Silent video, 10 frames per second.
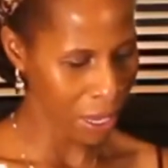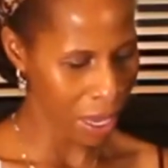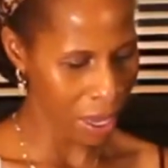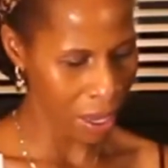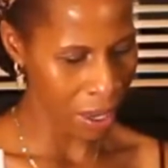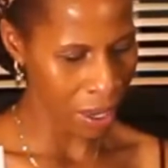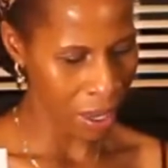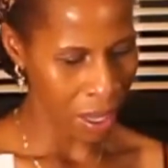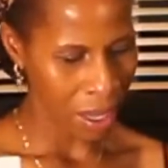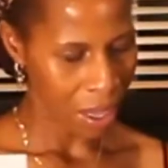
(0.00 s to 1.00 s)
And
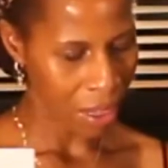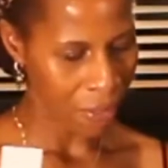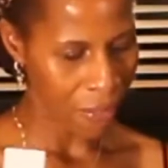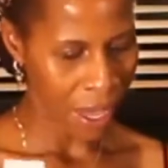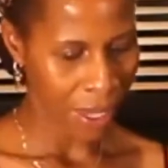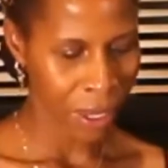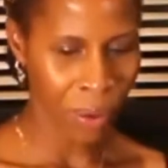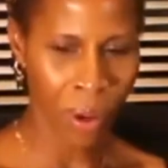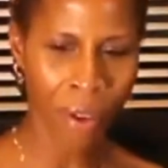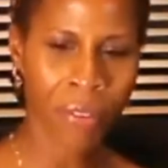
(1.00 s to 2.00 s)
the value
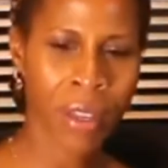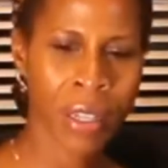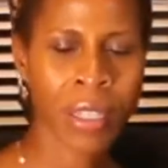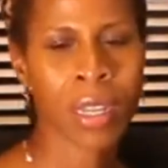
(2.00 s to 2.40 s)
of this